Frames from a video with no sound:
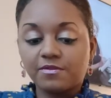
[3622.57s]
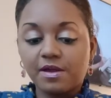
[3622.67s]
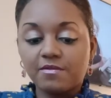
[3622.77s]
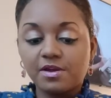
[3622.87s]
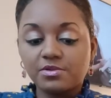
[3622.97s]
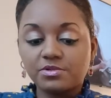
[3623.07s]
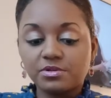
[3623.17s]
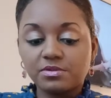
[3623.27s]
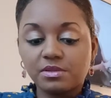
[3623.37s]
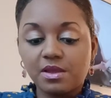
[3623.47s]

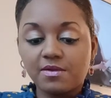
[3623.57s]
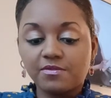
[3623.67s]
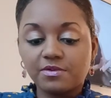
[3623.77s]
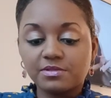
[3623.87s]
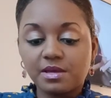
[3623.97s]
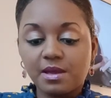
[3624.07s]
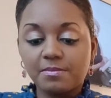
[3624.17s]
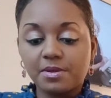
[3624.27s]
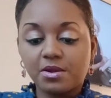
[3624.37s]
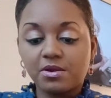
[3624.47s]
500 lifers got
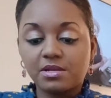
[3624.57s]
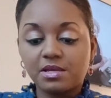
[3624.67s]
married,